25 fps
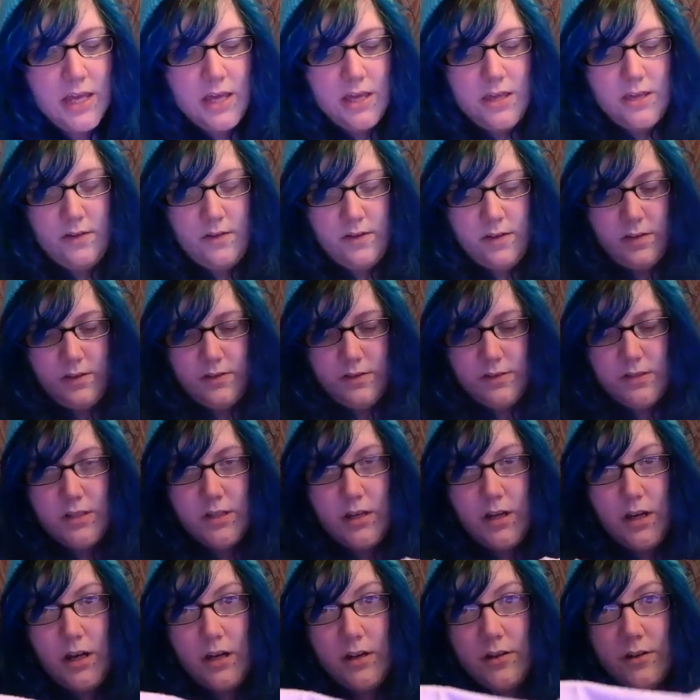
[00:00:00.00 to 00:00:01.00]
You can use it
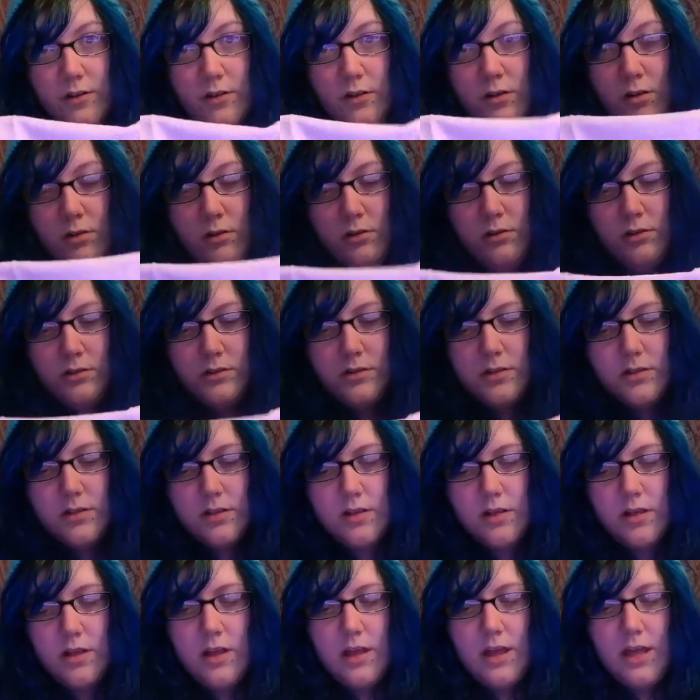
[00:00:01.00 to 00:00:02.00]
hot or cold,
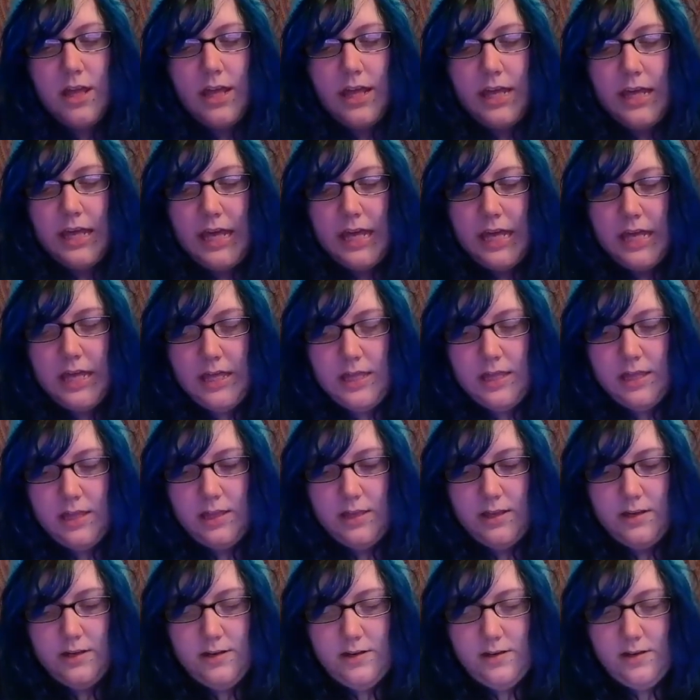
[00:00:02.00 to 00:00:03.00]

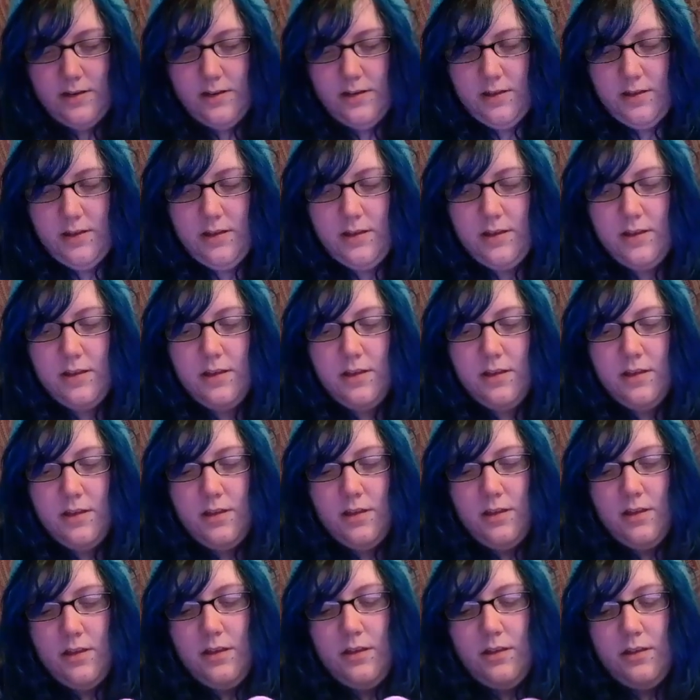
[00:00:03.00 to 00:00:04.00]
and
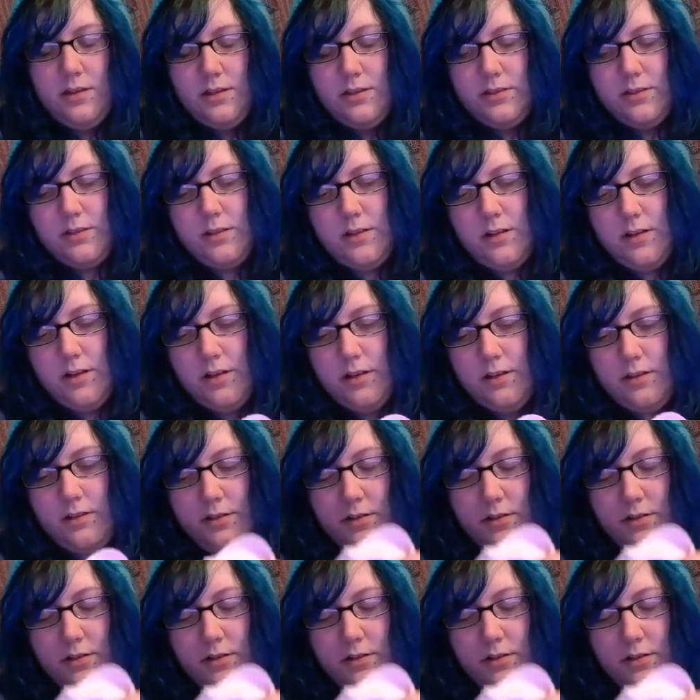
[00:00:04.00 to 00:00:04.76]
it's got